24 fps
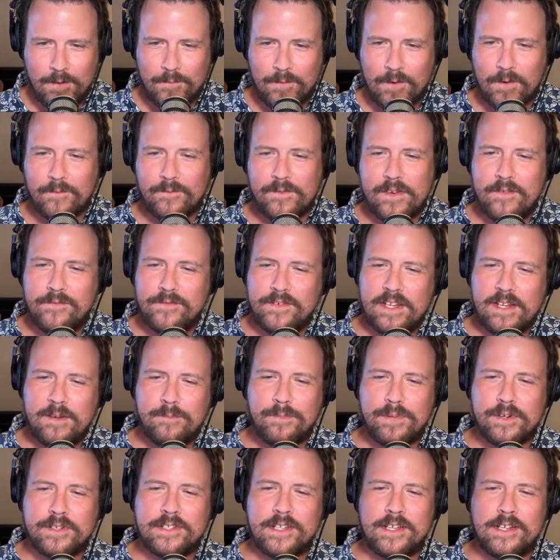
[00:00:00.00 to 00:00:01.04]
for
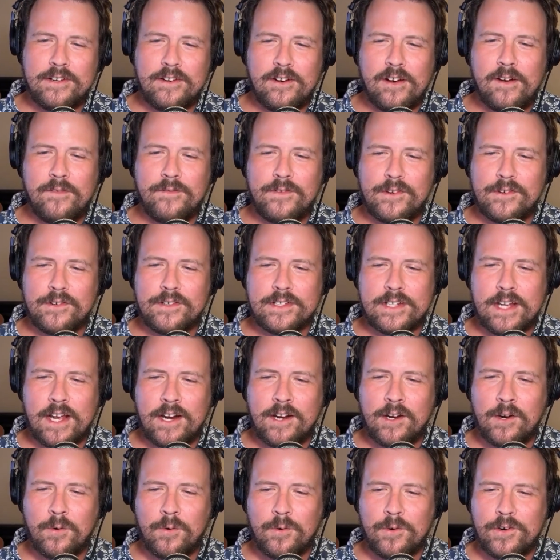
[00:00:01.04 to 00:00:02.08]
15% off your
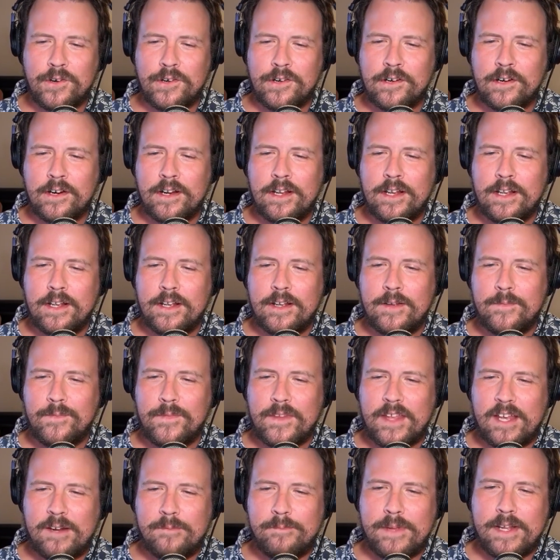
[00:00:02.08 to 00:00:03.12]
entire order
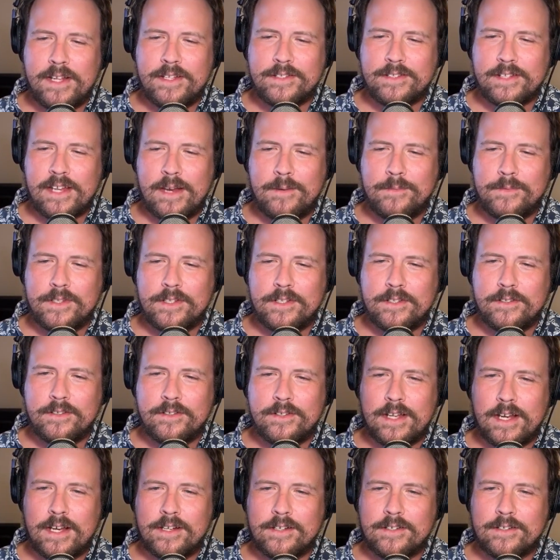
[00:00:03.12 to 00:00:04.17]
at
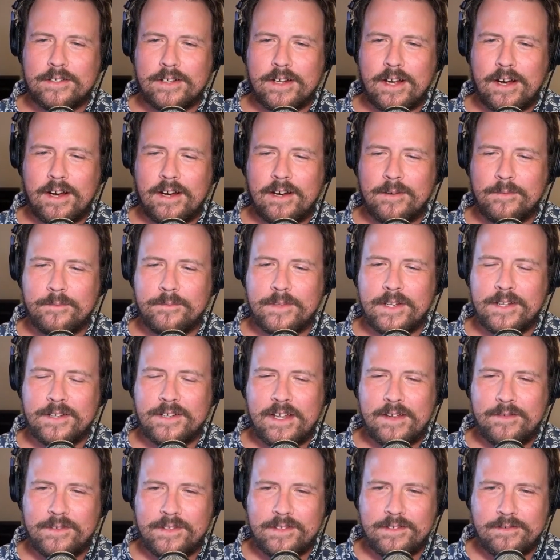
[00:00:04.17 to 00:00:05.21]
manscaped.com. Now,
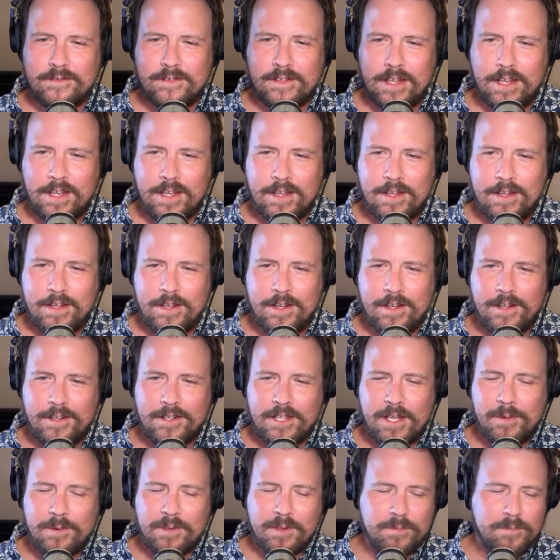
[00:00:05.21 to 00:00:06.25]
David,
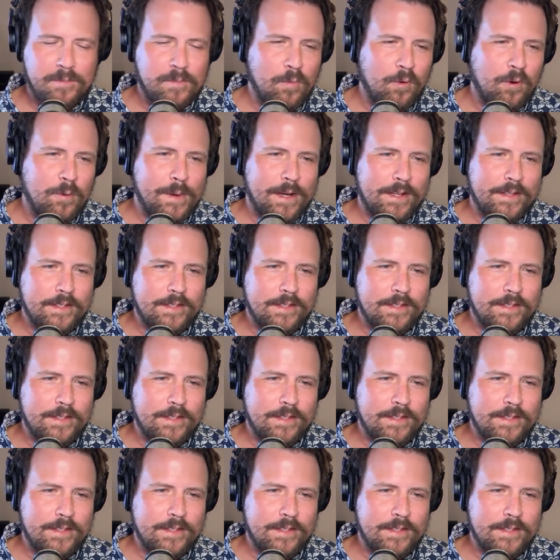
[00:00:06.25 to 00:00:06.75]
tell me a little more about the